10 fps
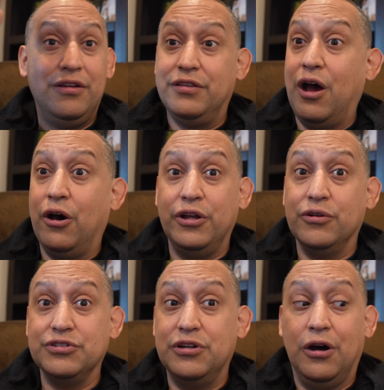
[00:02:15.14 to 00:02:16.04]
the
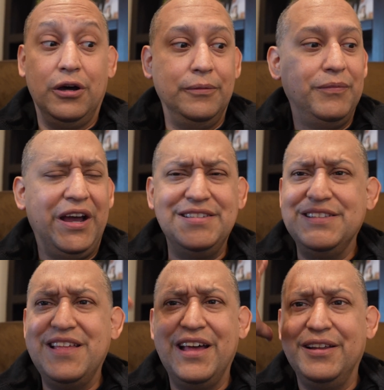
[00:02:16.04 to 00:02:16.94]
audio's gone. I
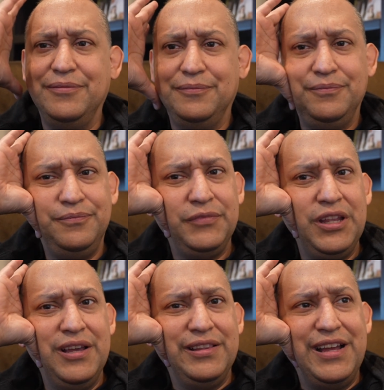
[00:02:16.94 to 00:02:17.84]
did that.
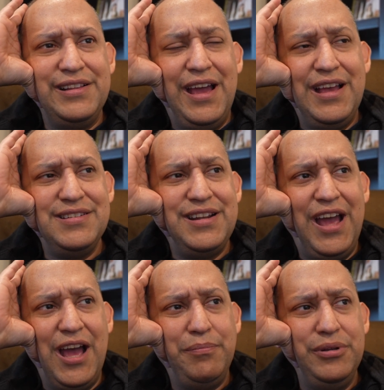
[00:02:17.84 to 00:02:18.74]
That hasn't
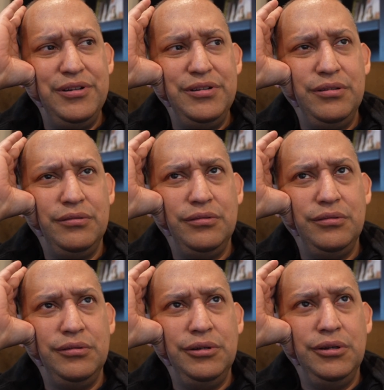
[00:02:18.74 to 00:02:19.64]
happened
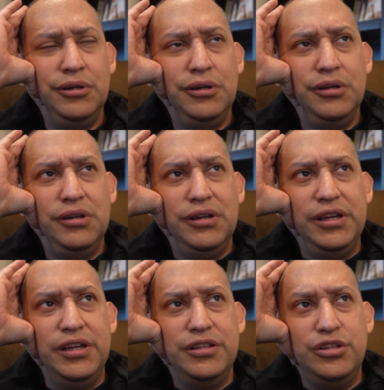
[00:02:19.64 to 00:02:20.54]

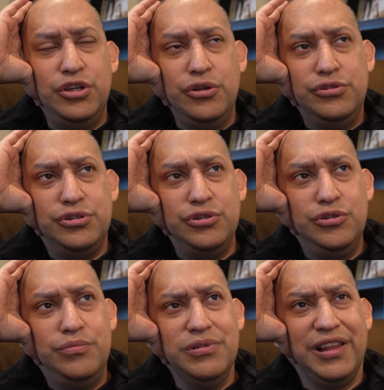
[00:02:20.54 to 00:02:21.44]
in
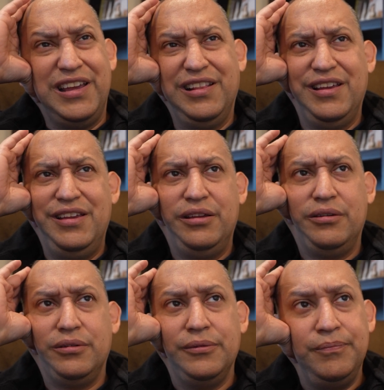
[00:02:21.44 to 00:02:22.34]
YouTube lately,
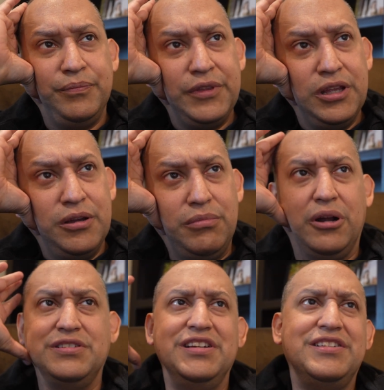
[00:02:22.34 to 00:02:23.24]
but
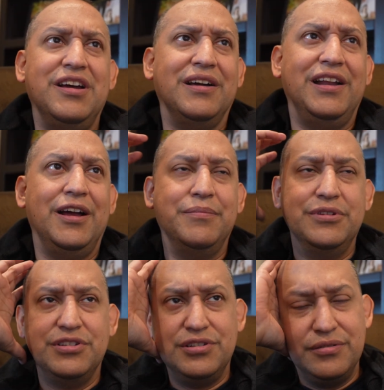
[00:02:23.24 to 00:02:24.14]
on TikTok it
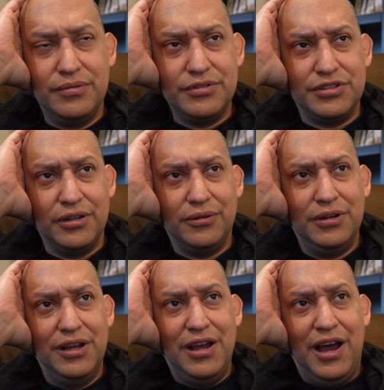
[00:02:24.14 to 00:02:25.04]
happens. So
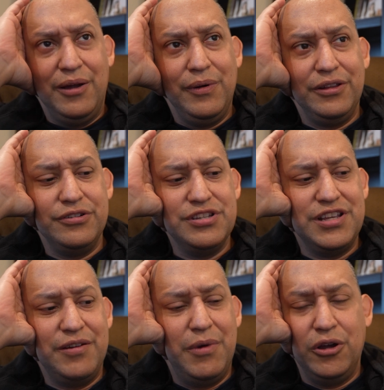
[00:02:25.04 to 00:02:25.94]
I'd rather just
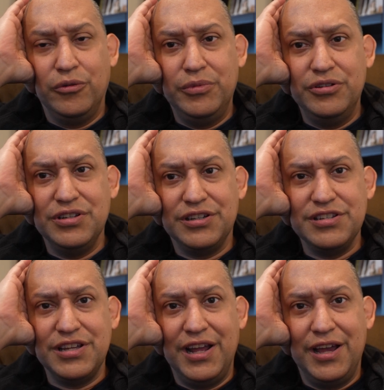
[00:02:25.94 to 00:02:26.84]
have my own music
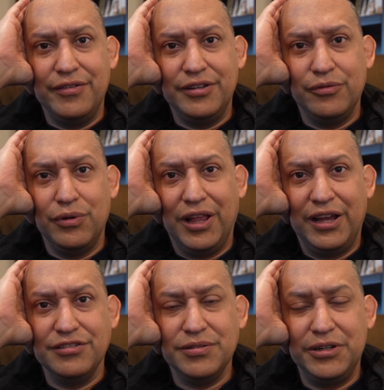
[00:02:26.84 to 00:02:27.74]
instead of having to rely
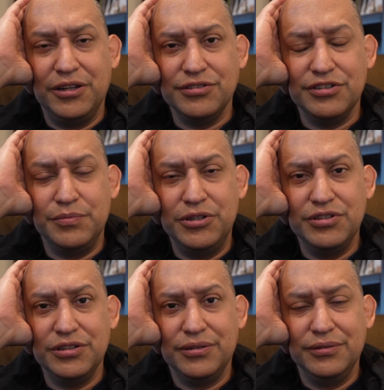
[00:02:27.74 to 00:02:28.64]
on somebody else's
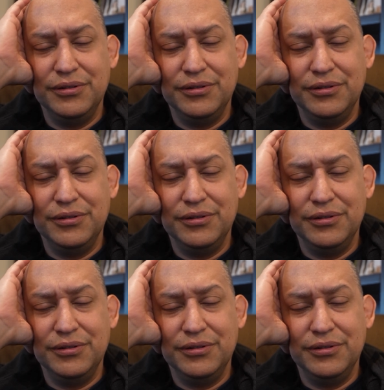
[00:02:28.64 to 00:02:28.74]
music.